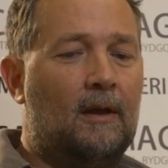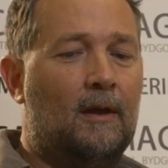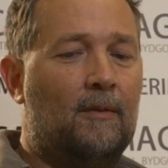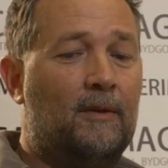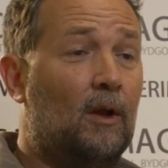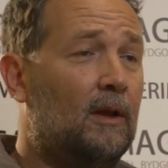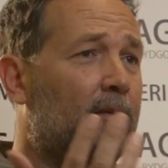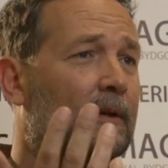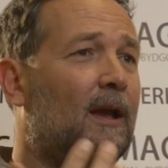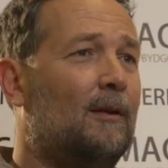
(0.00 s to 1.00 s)
They all
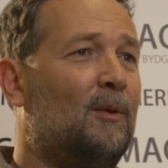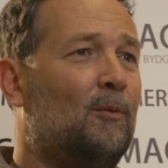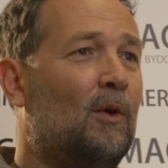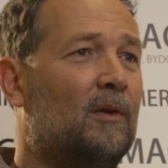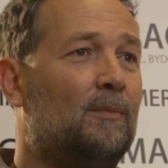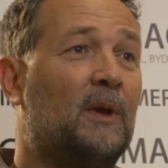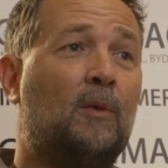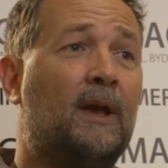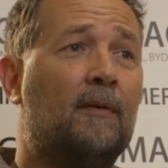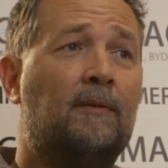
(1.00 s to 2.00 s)
have Academy Awards, but
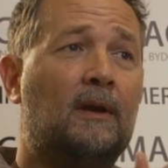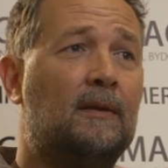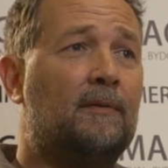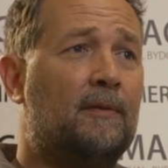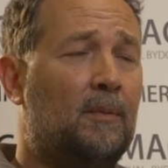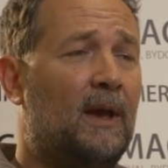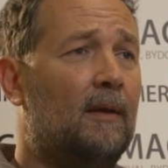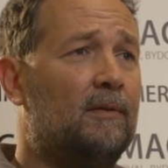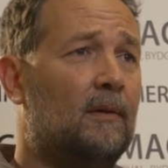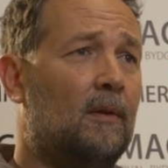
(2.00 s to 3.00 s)
we have very different
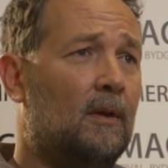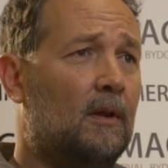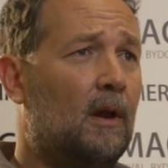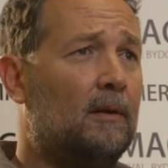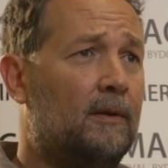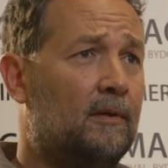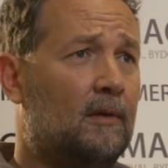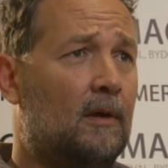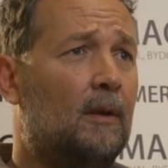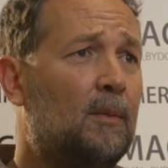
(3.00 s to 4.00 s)
paths. A lot of us
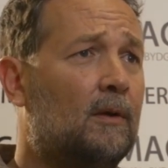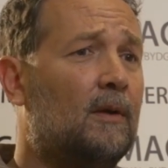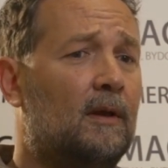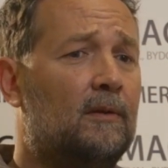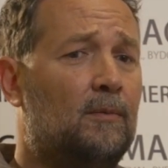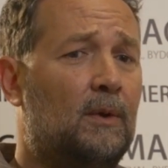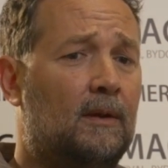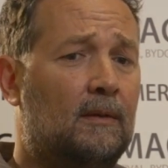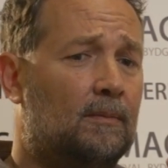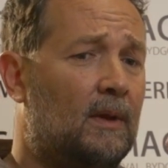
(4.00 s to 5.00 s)
are immigrants.
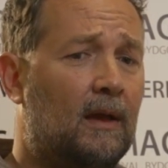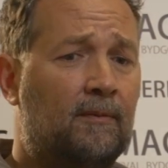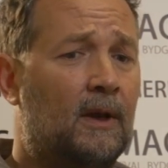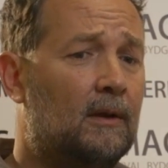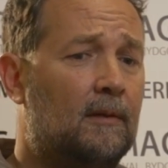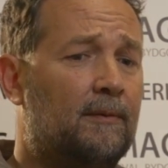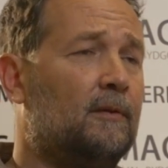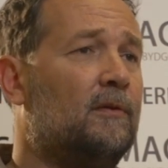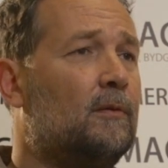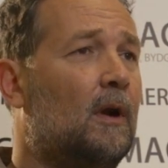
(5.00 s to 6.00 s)
We had very
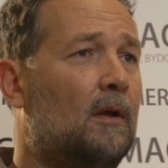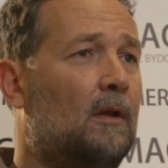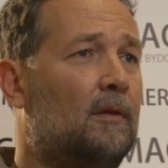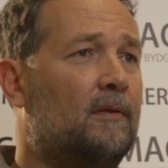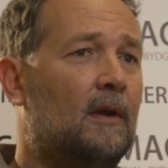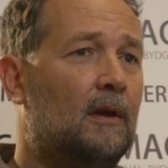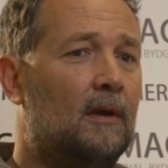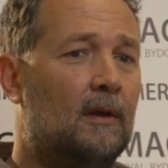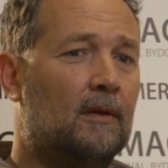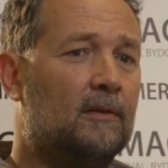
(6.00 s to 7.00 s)
different struggles.
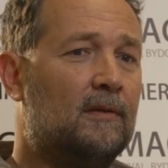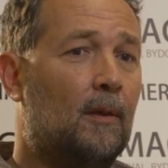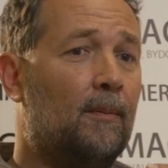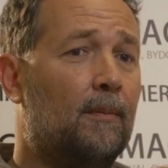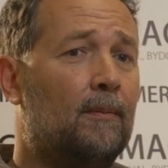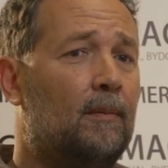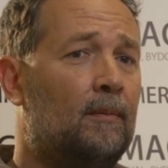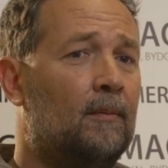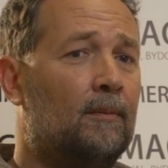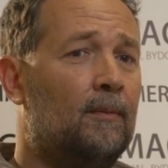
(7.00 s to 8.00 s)
Some
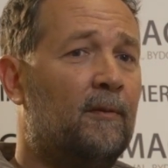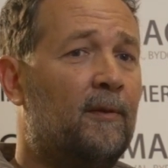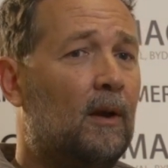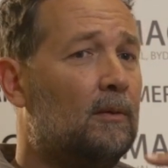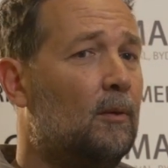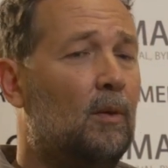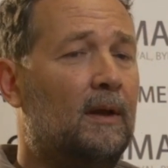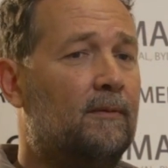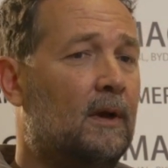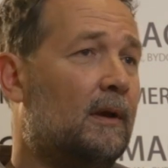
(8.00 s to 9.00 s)
found a
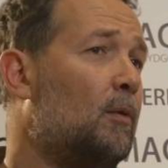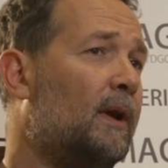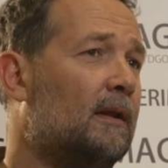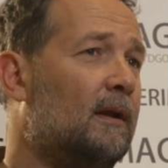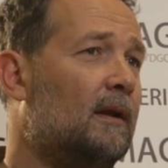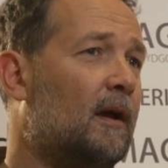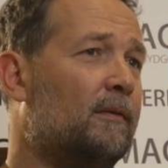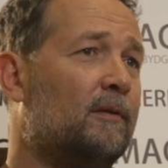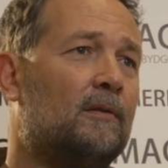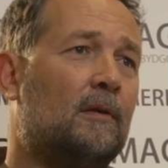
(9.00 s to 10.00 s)
way very quickly.
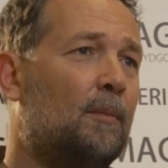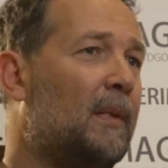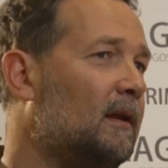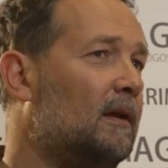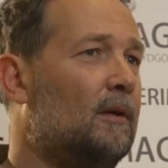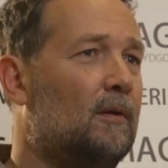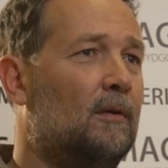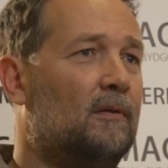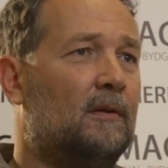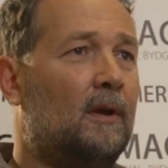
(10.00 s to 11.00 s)
Others took many years.